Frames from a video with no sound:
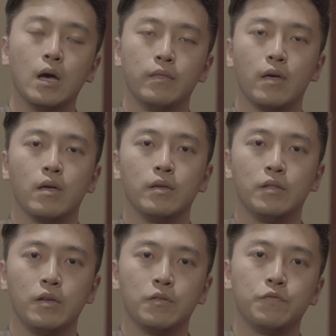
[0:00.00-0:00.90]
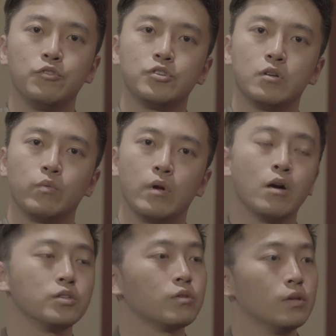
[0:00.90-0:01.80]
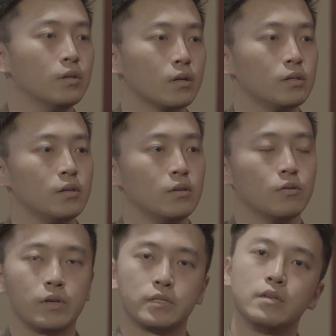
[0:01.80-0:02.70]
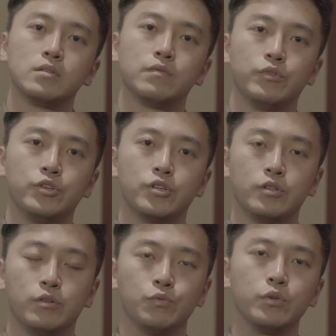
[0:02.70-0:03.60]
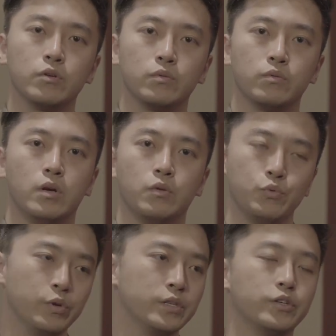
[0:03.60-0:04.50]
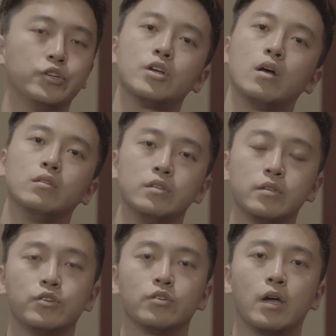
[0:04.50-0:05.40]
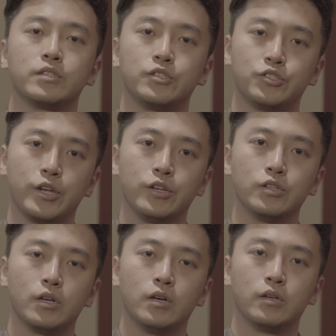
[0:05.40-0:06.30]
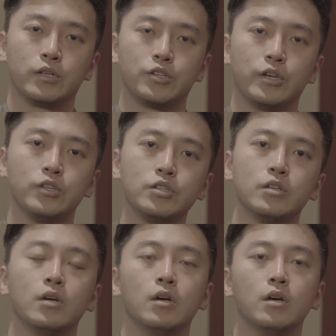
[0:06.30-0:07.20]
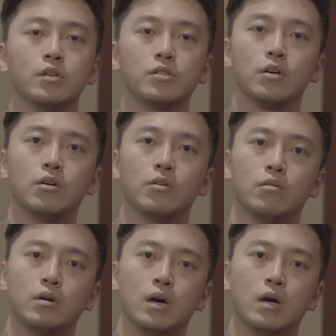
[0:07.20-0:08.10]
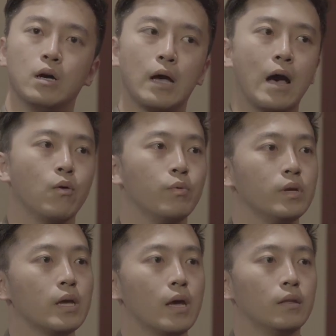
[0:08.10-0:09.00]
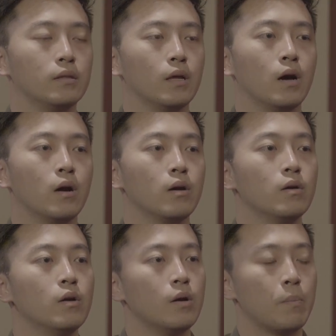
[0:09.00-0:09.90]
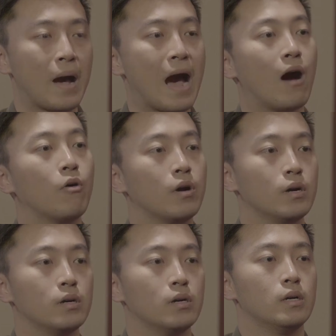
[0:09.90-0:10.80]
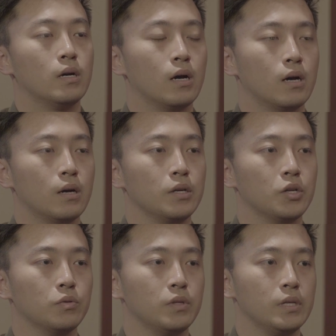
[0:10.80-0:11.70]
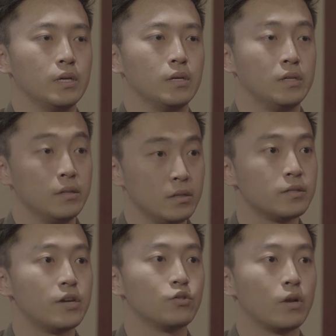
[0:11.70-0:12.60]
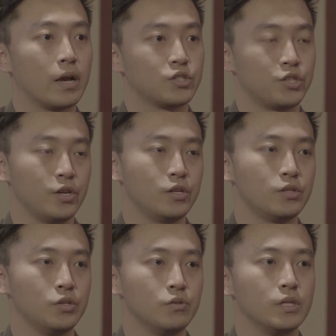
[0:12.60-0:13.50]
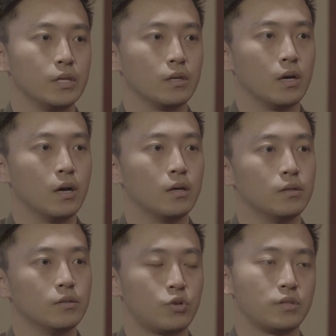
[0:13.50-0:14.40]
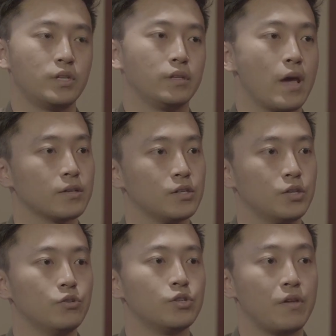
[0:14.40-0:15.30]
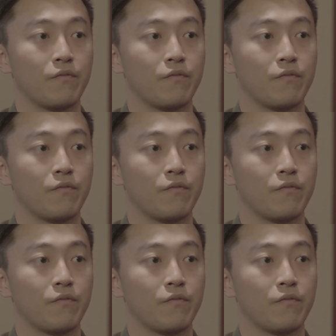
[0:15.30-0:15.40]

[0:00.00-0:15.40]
And then uh, in the, in the future, we're also conducting you know, extensive research, you know, uh, research on decentralized exchange, uh, exchange. so uh, how we can uh, power you know, the de decentralized exchange using trusted execution